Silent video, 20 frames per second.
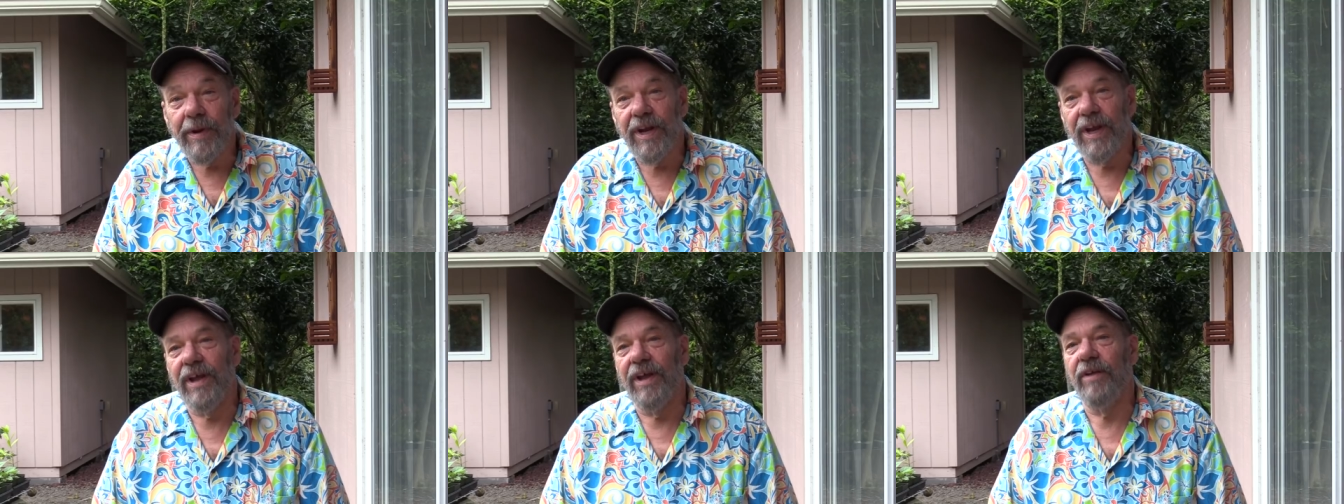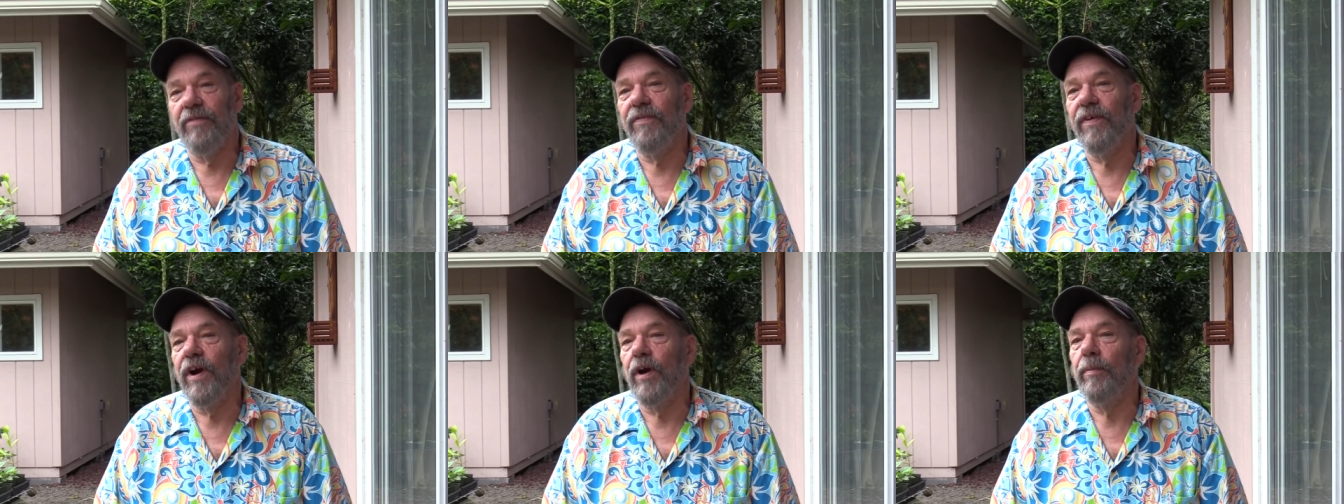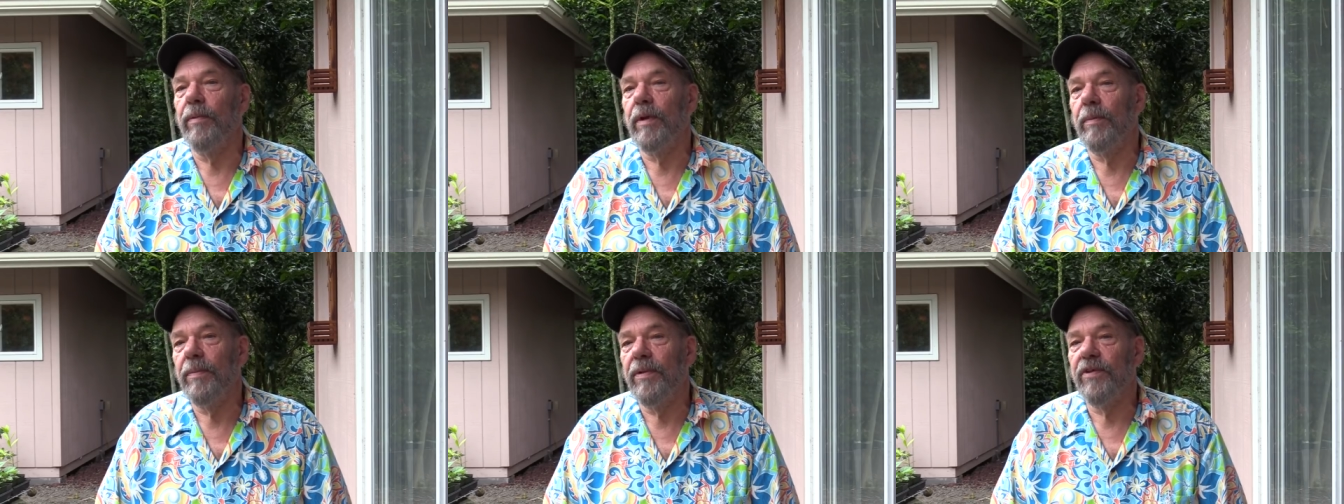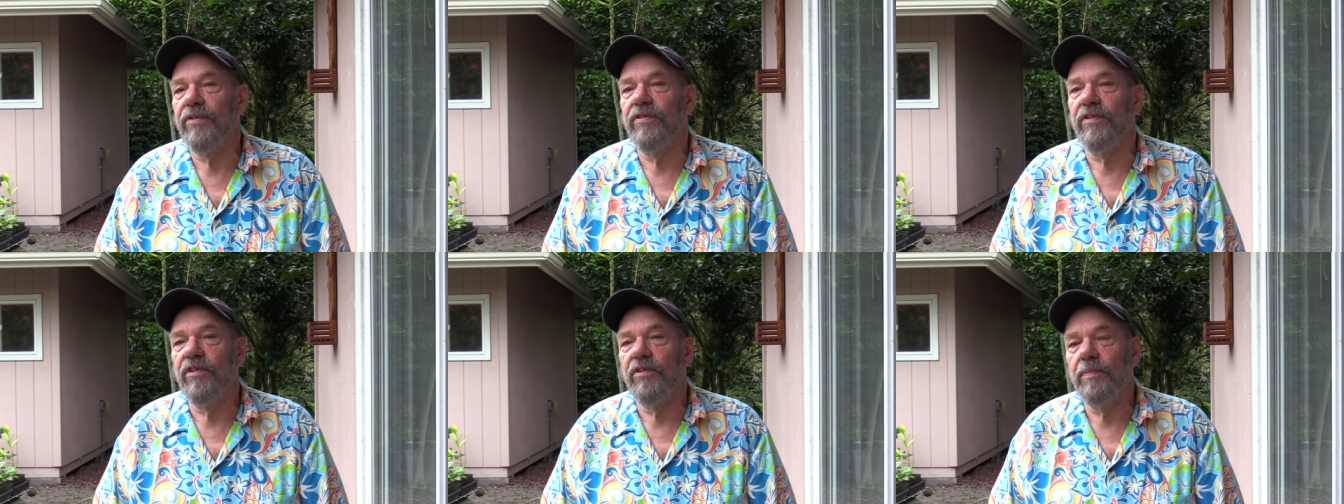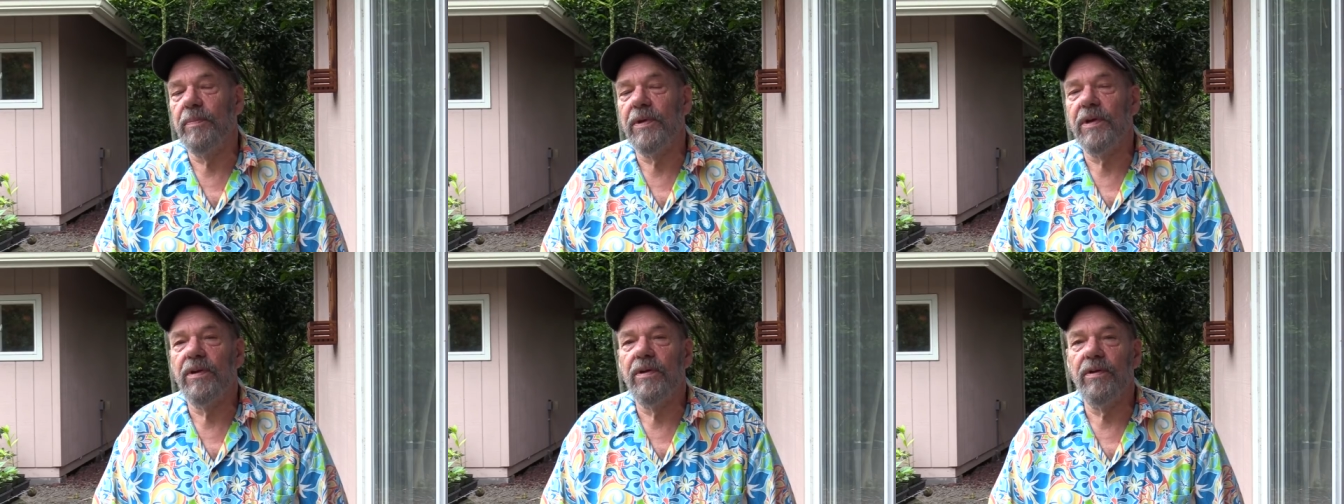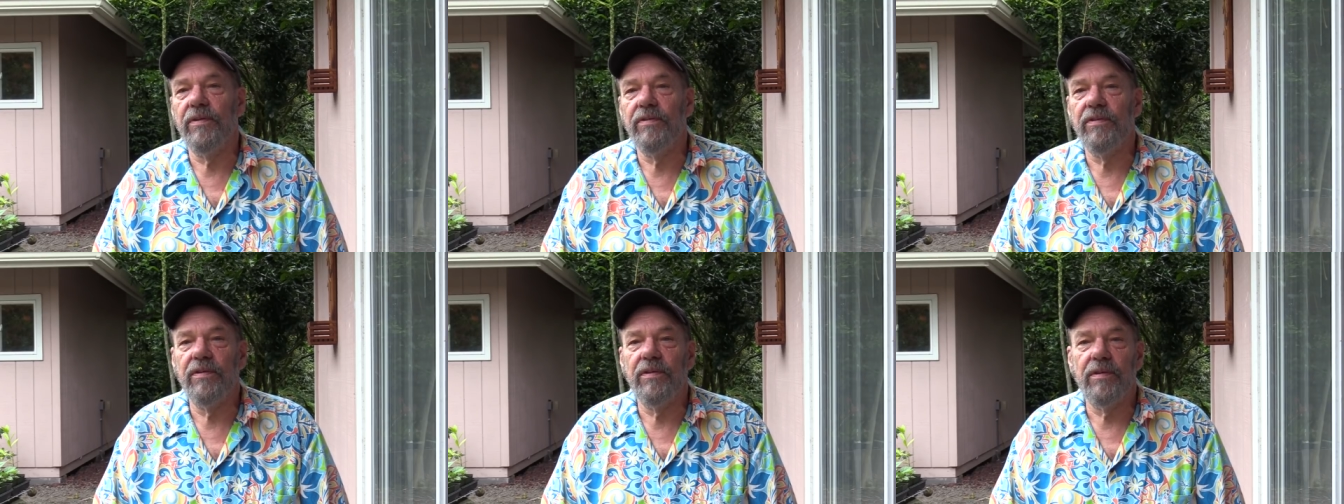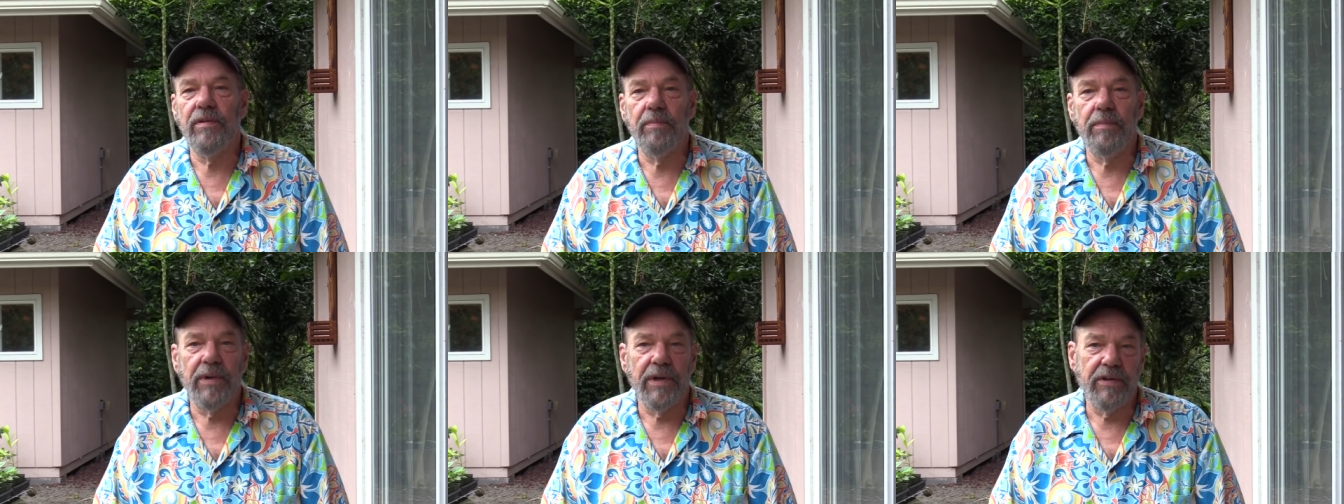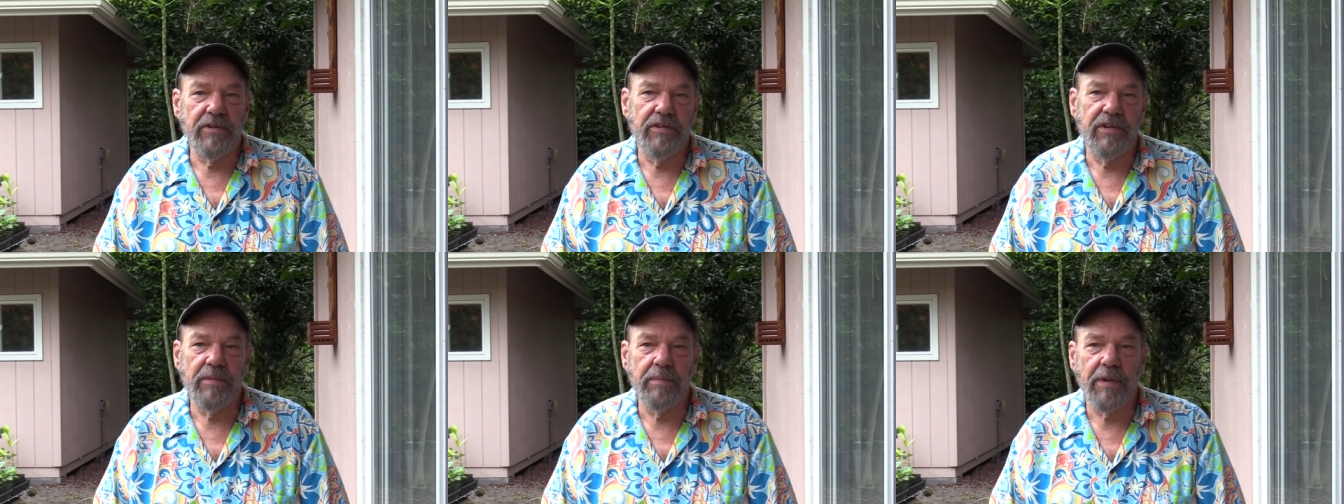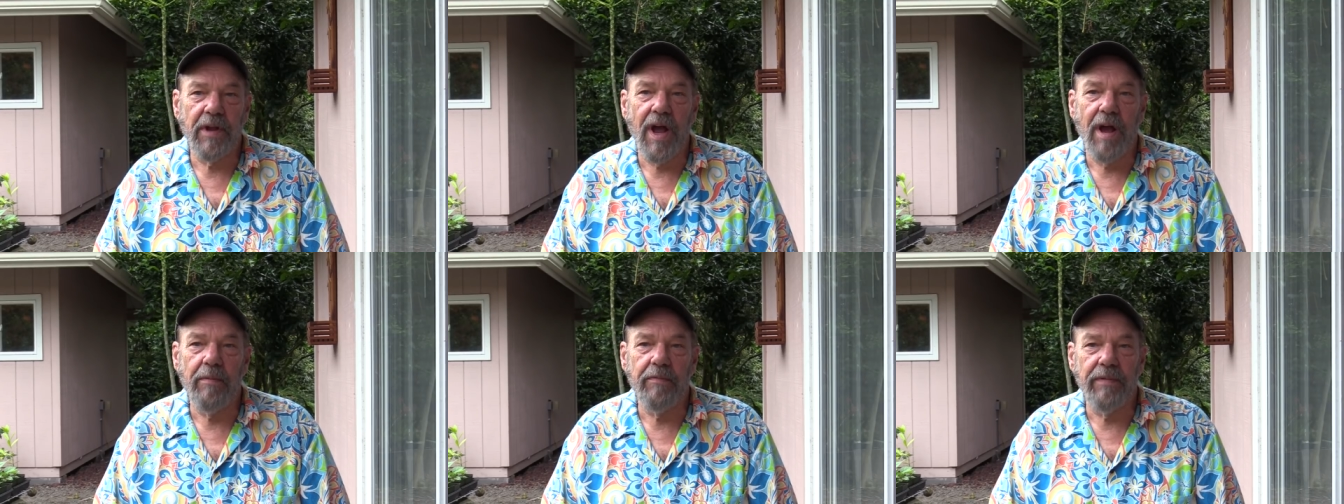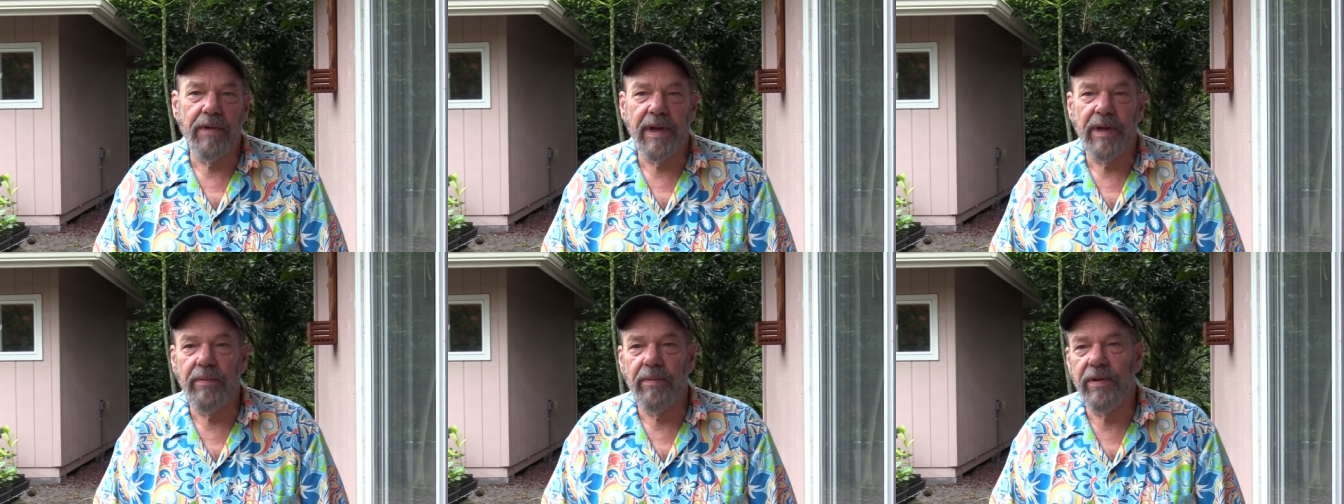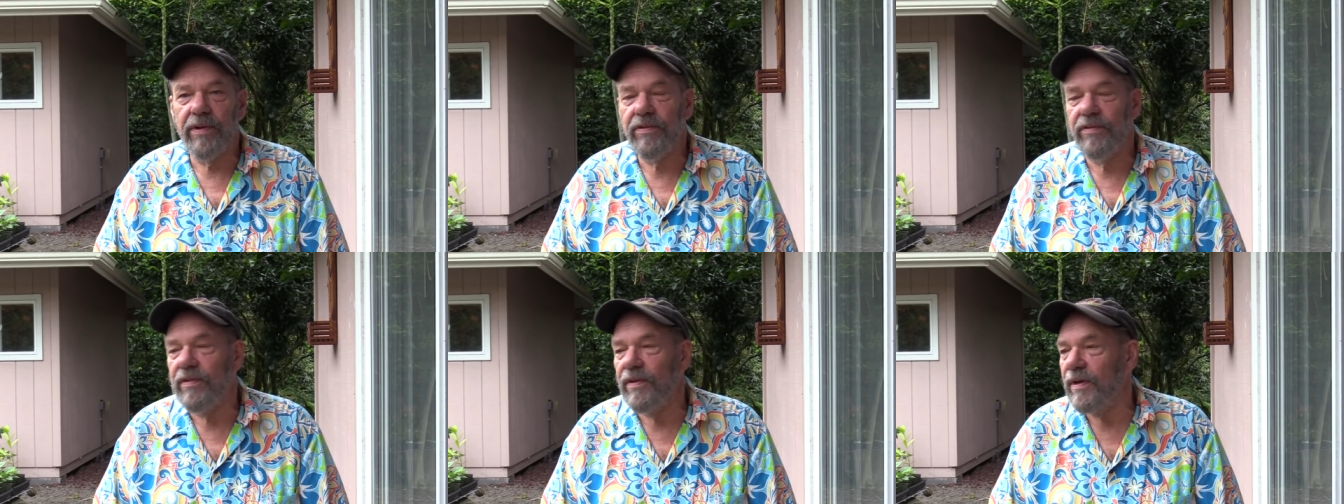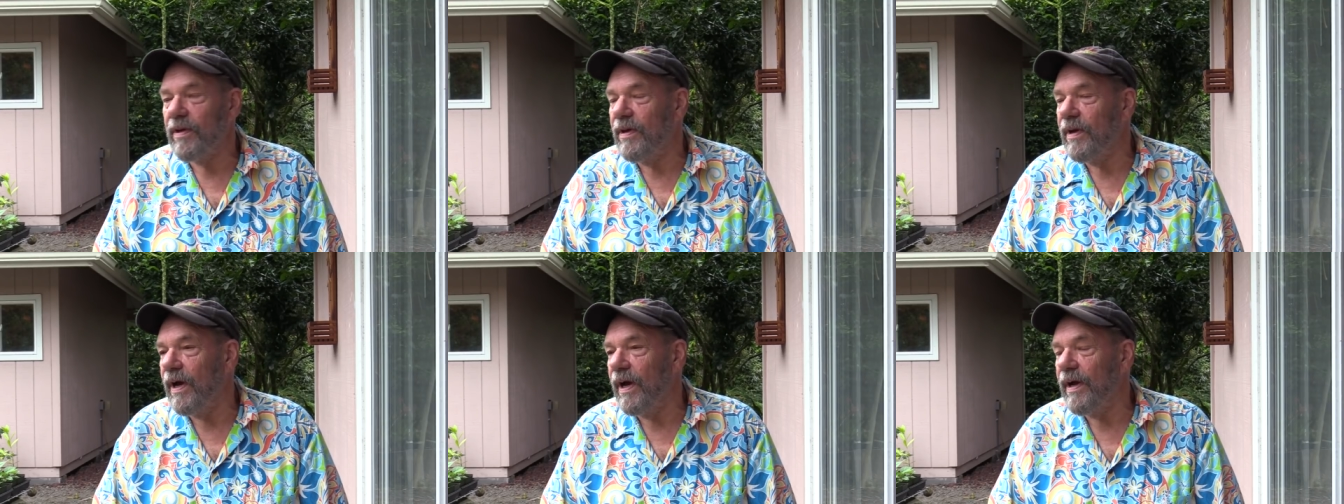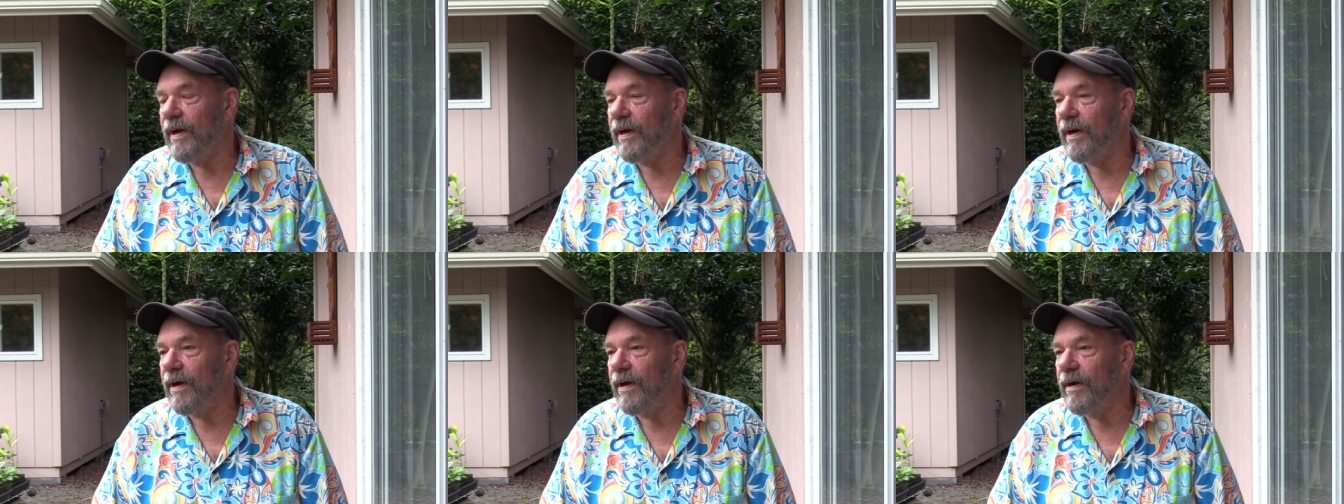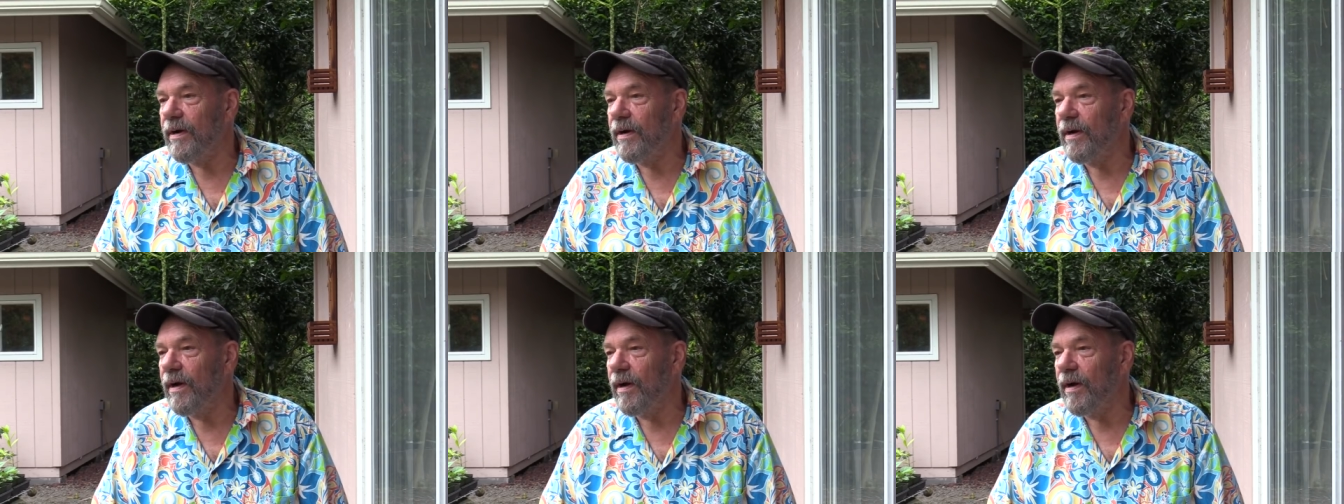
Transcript: banana farming business because of the bunchy top virus that got here.